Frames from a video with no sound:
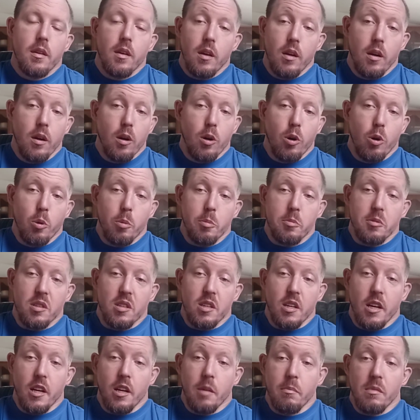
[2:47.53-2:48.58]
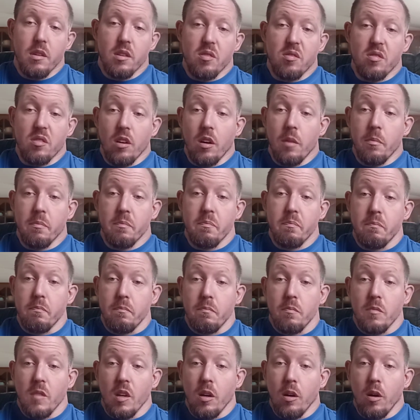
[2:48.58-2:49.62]
You know, to get them in some,
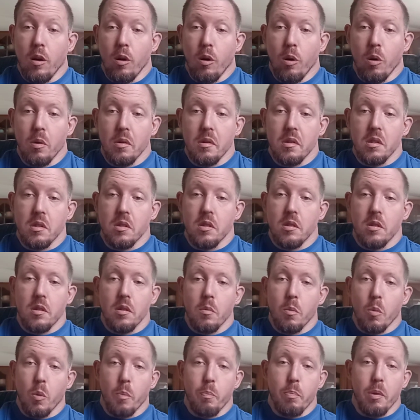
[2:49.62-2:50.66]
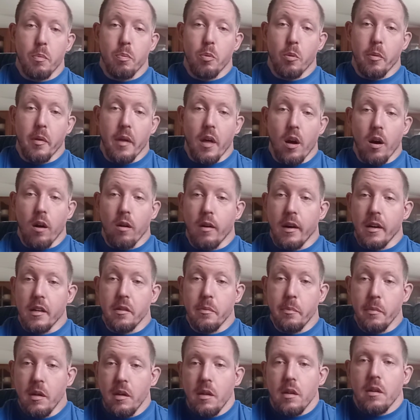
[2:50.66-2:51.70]
you know, with people that are
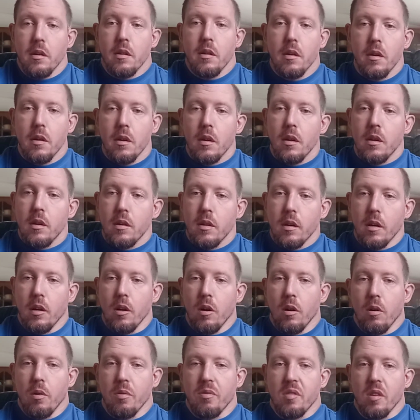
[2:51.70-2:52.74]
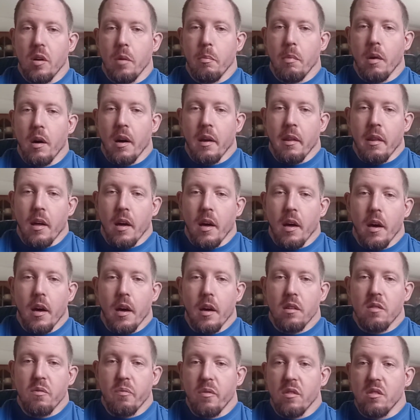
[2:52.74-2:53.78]
like me. You know, somebody that
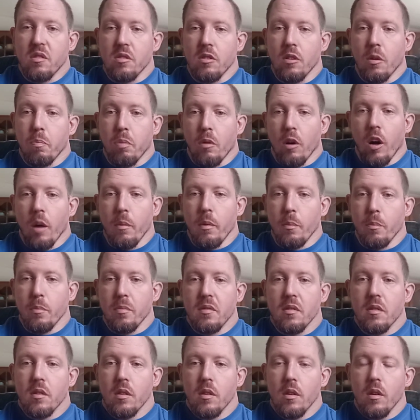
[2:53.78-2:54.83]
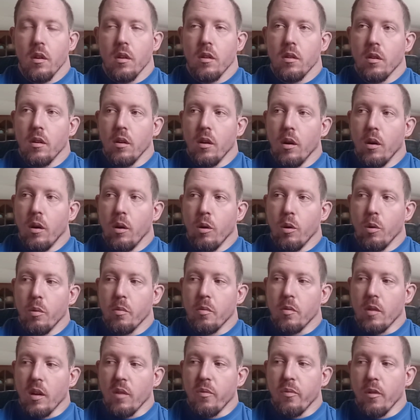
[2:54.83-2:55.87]
has physical problems. You know,
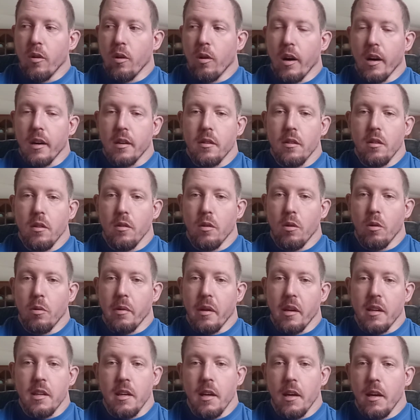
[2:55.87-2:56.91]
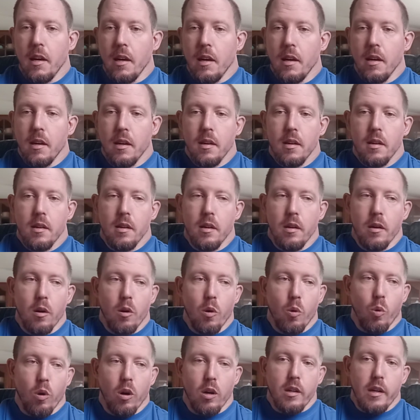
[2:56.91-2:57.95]
they feel like, you know, they can't, you
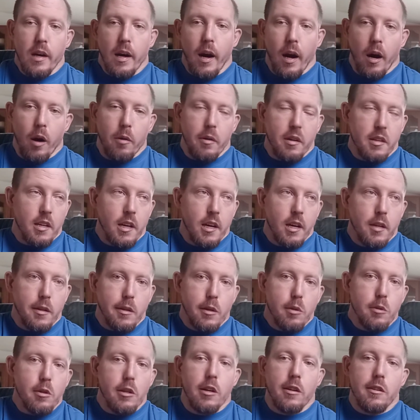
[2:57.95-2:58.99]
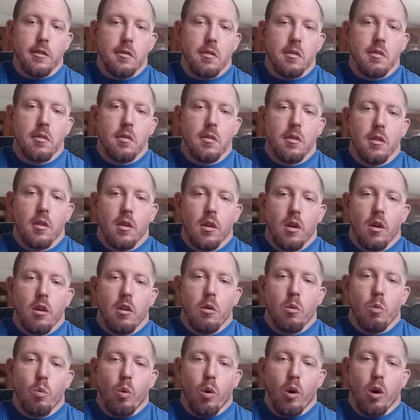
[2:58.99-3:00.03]
know, work out. They can't do things.
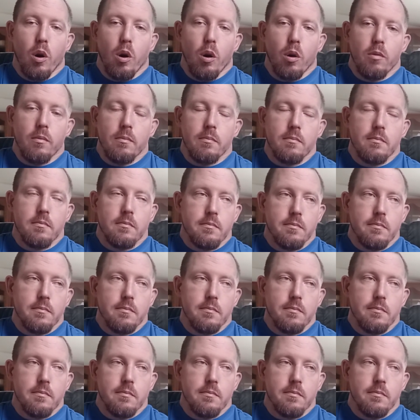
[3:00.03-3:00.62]
Well,